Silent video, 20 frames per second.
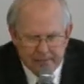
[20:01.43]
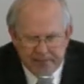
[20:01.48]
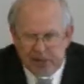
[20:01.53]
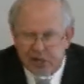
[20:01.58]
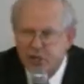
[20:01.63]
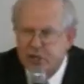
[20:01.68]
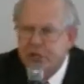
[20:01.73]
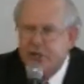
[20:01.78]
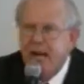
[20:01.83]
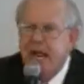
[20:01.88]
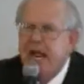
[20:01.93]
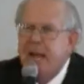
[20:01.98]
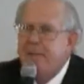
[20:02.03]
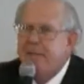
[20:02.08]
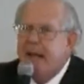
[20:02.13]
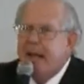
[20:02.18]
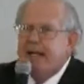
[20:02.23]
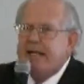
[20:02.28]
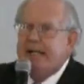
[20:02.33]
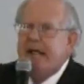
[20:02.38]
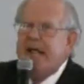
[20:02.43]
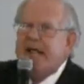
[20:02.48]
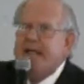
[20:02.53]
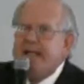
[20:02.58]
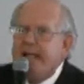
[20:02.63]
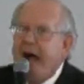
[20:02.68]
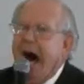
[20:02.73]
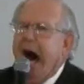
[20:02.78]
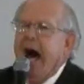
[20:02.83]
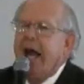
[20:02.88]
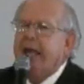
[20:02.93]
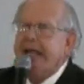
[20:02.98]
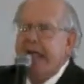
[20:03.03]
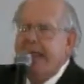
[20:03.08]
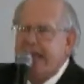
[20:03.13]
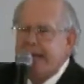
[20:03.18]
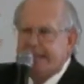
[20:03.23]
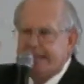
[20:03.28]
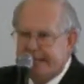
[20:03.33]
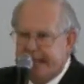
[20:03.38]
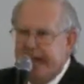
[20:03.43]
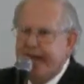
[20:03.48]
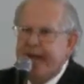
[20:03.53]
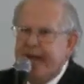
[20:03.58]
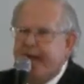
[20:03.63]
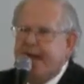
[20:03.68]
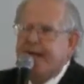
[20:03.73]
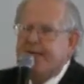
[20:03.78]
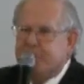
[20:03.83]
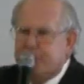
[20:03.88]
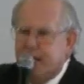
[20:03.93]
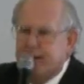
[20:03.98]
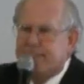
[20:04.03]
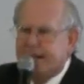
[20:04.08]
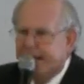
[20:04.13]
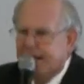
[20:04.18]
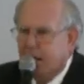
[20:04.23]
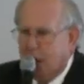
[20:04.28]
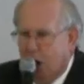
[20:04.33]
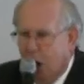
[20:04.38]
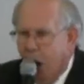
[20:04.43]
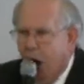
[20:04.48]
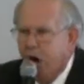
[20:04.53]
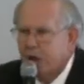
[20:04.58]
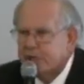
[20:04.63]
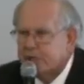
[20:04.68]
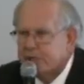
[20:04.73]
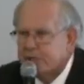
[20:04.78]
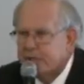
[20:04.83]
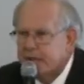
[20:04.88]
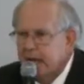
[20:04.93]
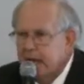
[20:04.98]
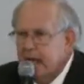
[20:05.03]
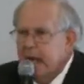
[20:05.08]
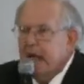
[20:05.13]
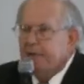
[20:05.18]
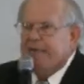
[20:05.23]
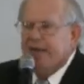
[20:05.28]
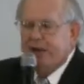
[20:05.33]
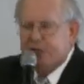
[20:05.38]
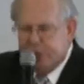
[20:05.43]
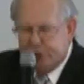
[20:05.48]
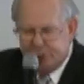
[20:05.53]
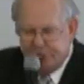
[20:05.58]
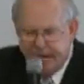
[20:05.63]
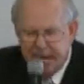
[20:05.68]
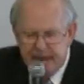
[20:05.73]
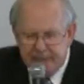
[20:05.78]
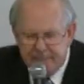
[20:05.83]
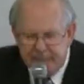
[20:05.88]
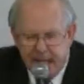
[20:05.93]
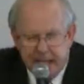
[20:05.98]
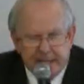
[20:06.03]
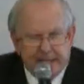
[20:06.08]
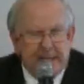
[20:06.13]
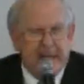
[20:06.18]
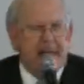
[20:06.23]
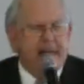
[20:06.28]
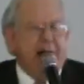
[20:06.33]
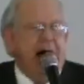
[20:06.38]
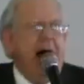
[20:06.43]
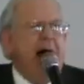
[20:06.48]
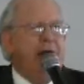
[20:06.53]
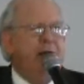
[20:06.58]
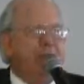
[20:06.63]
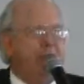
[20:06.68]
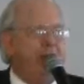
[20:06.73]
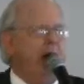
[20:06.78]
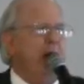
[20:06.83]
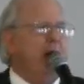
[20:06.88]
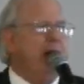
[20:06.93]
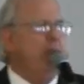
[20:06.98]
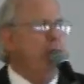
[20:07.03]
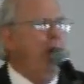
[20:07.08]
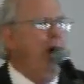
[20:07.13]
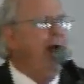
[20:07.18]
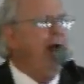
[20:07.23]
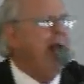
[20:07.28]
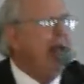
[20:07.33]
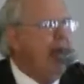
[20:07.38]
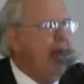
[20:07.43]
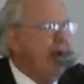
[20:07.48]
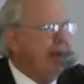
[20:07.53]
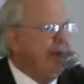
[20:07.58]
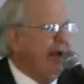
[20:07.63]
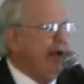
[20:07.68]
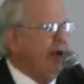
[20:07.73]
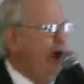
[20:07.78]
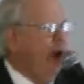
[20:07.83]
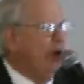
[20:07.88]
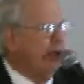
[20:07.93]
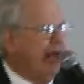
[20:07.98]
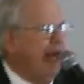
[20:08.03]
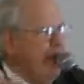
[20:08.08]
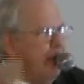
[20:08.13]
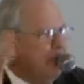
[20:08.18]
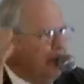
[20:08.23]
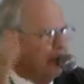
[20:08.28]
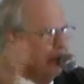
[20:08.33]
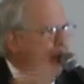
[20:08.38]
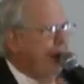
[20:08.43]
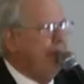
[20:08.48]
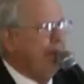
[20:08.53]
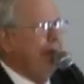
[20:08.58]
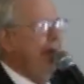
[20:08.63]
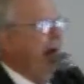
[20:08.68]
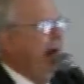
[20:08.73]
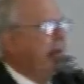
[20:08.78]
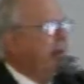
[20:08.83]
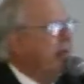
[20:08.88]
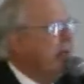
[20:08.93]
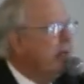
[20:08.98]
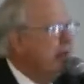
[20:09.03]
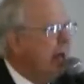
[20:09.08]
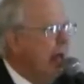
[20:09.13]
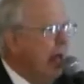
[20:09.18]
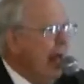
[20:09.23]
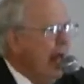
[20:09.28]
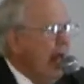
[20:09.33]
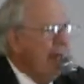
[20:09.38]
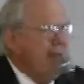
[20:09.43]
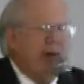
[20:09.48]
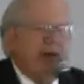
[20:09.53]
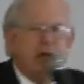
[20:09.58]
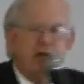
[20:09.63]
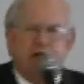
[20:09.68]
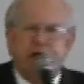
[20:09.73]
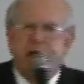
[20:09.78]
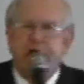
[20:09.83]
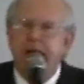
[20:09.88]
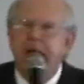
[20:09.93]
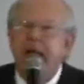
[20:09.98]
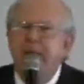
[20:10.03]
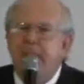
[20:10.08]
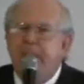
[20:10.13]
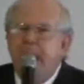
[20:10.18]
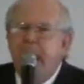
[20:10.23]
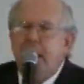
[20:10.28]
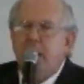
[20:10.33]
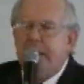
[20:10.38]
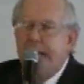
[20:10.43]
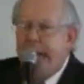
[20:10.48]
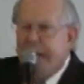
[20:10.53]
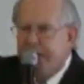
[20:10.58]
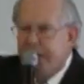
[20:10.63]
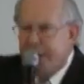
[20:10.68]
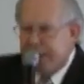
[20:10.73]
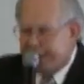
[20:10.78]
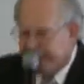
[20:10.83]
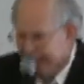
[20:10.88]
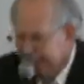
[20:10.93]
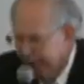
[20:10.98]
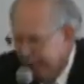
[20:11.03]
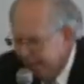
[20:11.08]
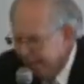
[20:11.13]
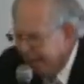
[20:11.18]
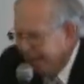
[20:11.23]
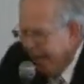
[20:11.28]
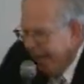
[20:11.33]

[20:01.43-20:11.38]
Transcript: The sheep did not intend to be lost. The sheep did not run away because he was rebellious. The sheep he just kept